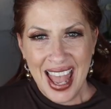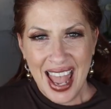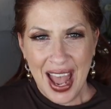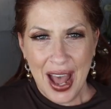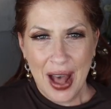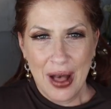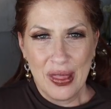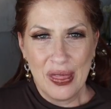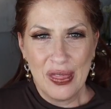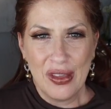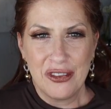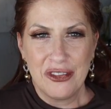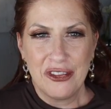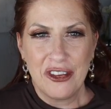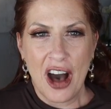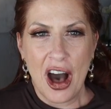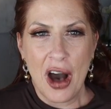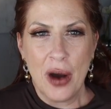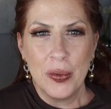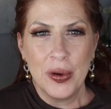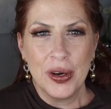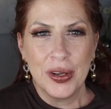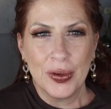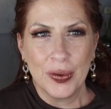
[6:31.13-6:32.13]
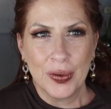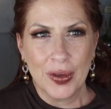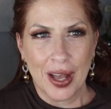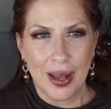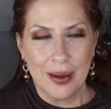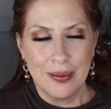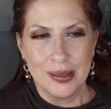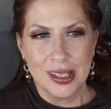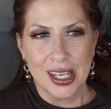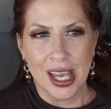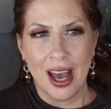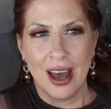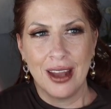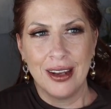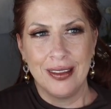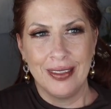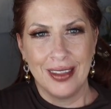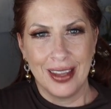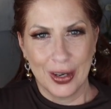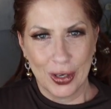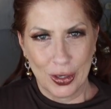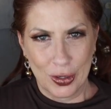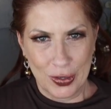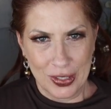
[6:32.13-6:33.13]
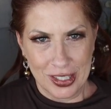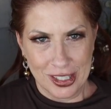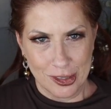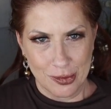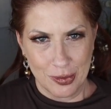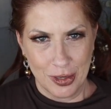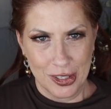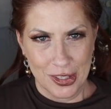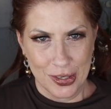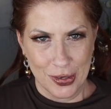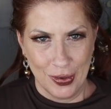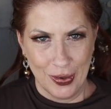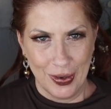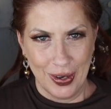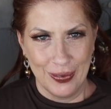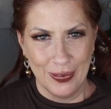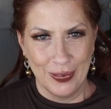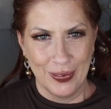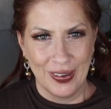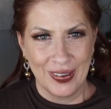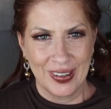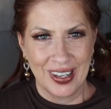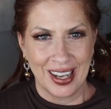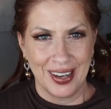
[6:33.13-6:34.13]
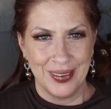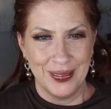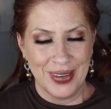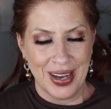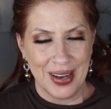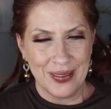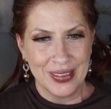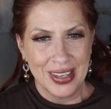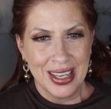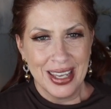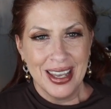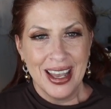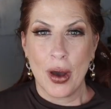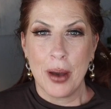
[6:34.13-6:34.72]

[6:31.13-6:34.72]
And the fall one will come down, and then a Christmas one will come up.